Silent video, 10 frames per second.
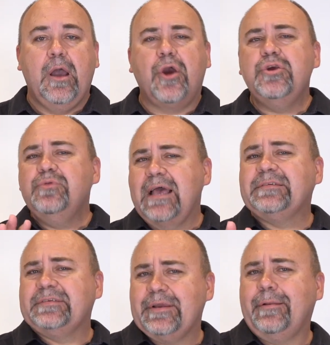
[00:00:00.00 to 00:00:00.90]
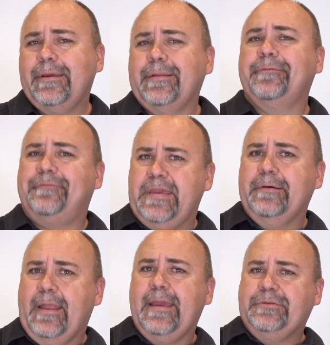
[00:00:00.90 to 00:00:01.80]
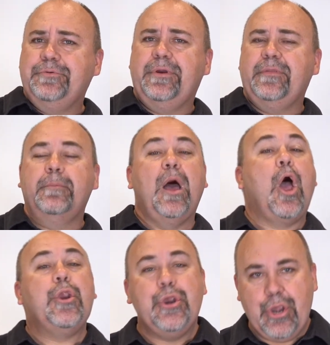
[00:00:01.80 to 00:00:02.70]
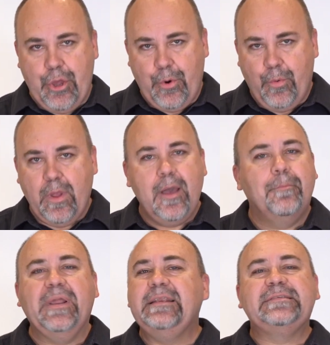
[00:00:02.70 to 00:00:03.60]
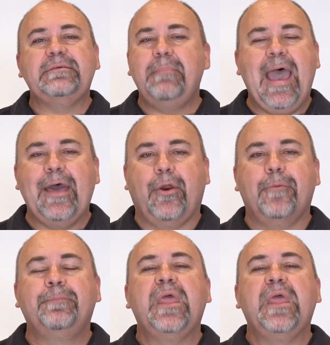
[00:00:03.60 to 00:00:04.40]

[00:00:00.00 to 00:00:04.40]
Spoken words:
Are you necessarily going to feel like doing them? No, but it doesn't matter.